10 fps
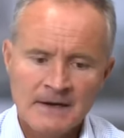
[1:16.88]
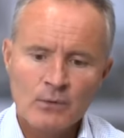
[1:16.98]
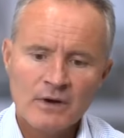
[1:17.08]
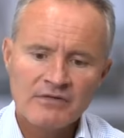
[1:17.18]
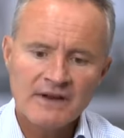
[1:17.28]

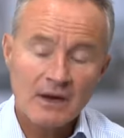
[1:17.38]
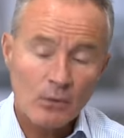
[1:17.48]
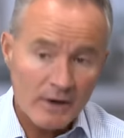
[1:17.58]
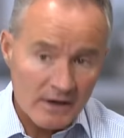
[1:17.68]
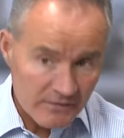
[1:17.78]
We're very
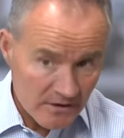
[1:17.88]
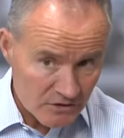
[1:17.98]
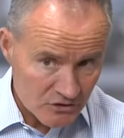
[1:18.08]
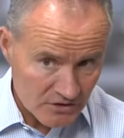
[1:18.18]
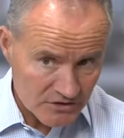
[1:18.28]
aware of the
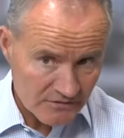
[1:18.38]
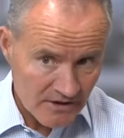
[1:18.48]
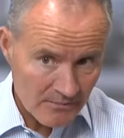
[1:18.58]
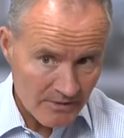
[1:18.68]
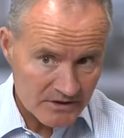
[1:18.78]
construction of
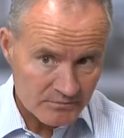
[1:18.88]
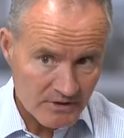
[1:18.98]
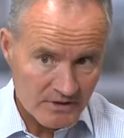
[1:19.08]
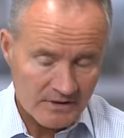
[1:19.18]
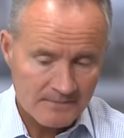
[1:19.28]
that
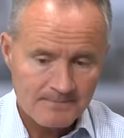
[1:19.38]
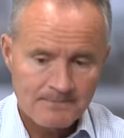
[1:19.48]
benchmark,